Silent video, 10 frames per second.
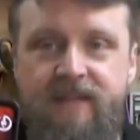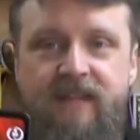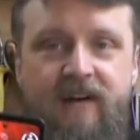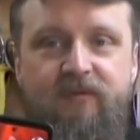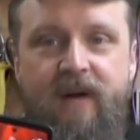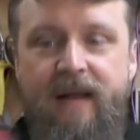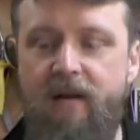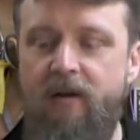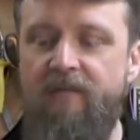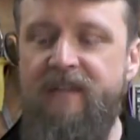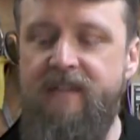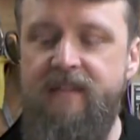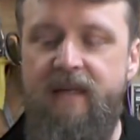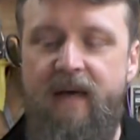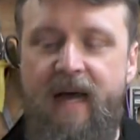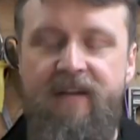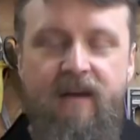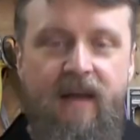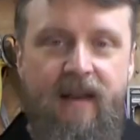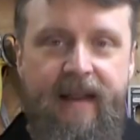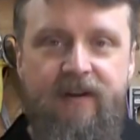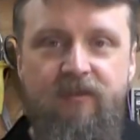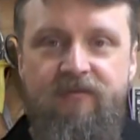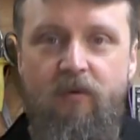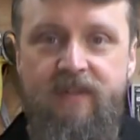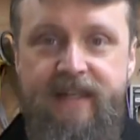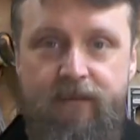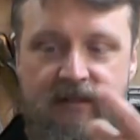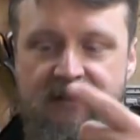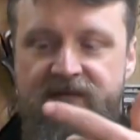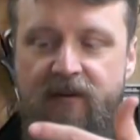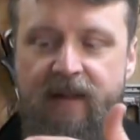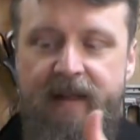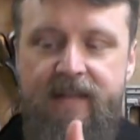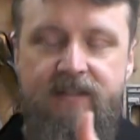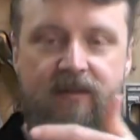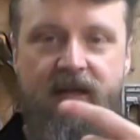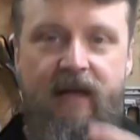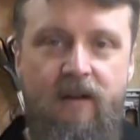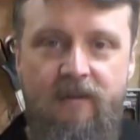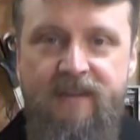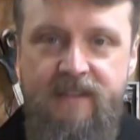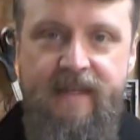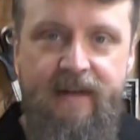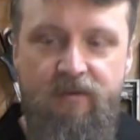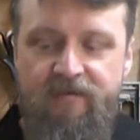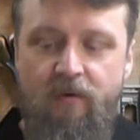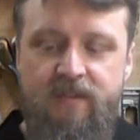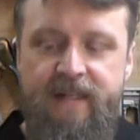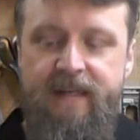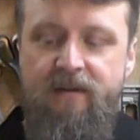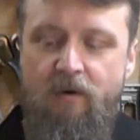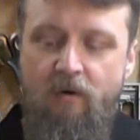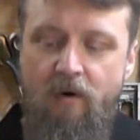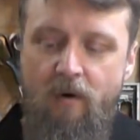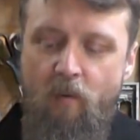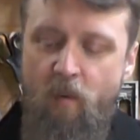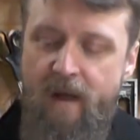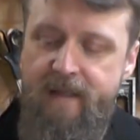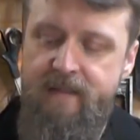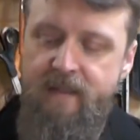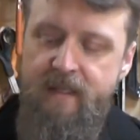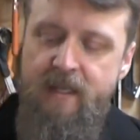the software, I don't know if this is an Android 14, which this phone has. I don't know if this is Android 14 or what,